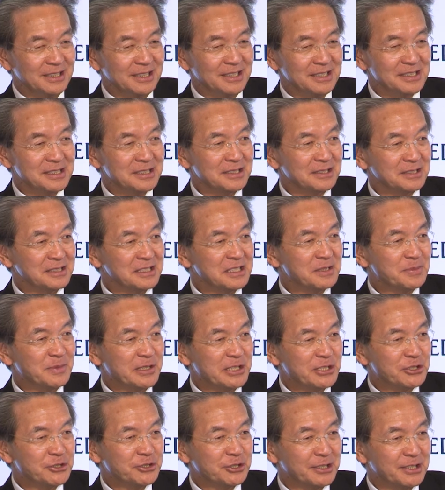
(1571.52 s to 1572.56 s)
excellent
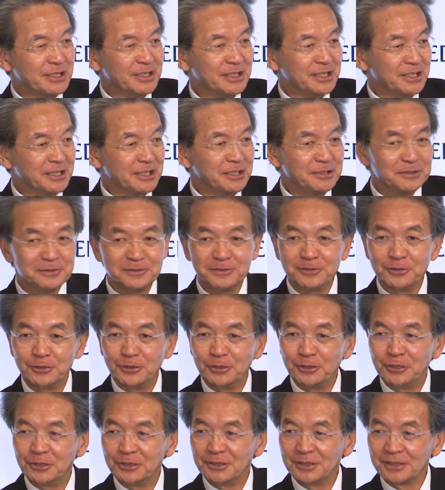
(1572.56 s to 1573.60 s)
speech, and thank you
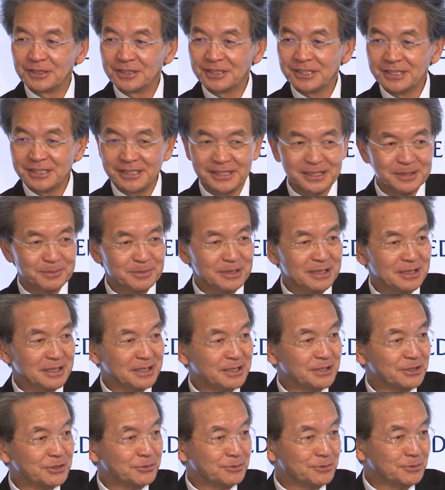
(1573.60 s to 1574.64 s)
for staying
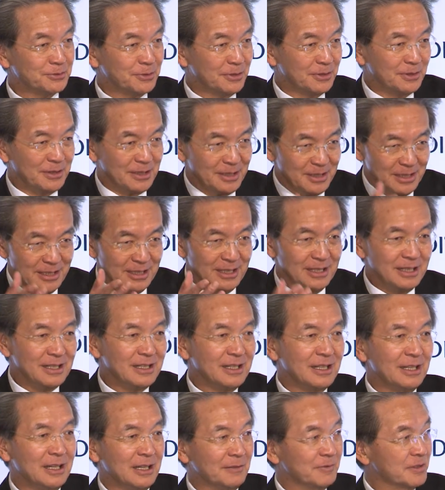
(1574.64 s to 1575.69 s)
behind to
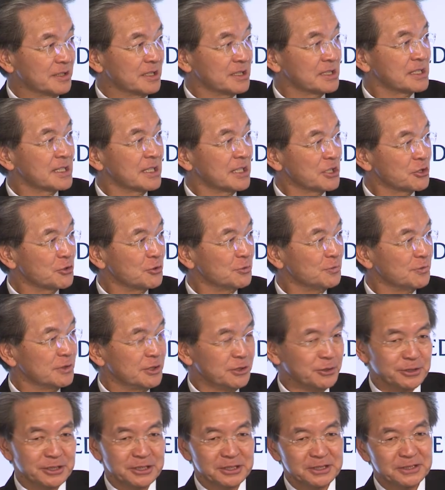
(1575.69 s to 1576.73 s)
have a discussion with the
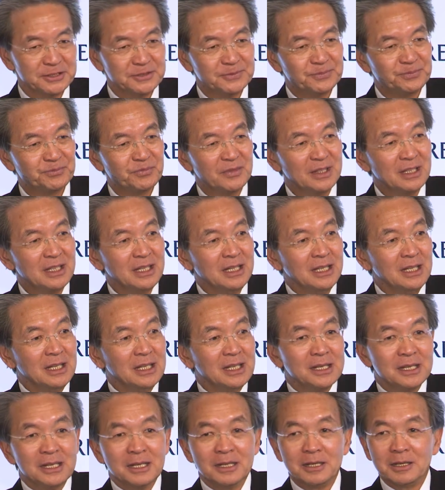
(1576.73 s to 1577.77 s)
audience.
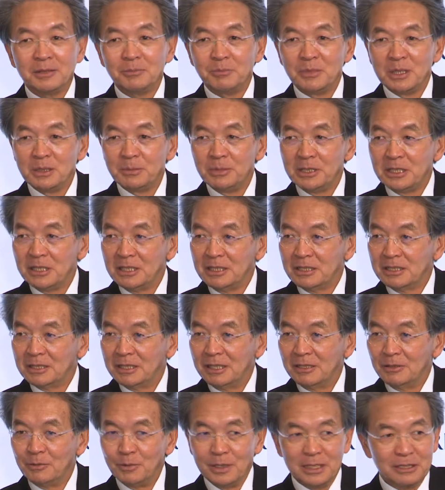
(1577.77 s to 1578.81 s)
Maybe
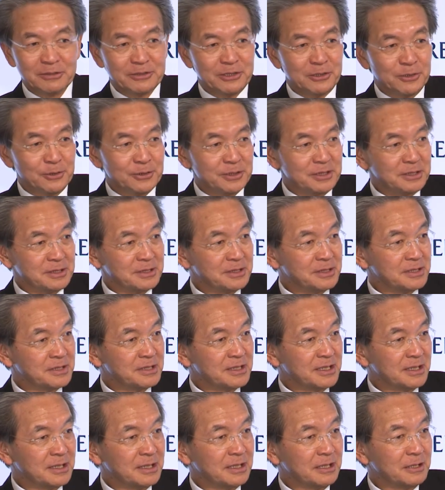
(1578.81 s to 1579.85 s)
while the audience is
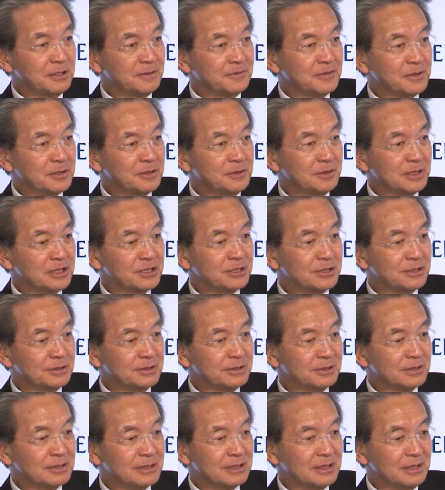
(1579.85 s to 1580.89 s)
thinking of the
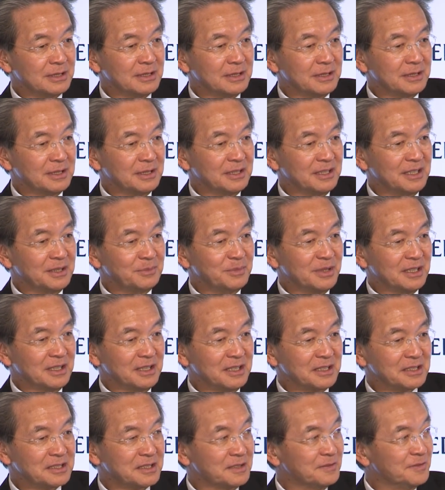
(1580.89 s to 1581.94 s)
questions, let me
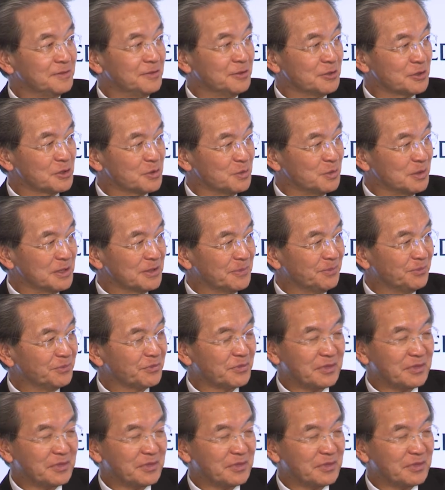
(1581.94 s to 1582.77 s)
ask the first one.